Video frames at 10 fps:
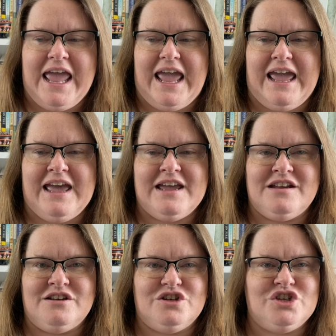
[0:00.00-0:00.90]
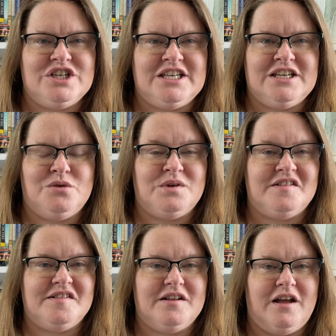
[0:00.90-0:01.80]
and she
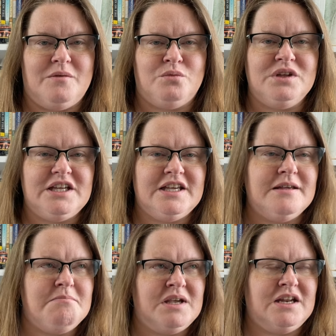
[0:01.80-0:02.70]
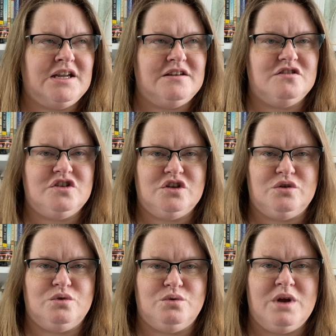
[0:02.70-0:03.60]
was um, really committed
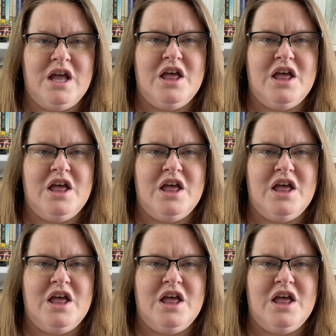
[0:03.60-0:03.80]
to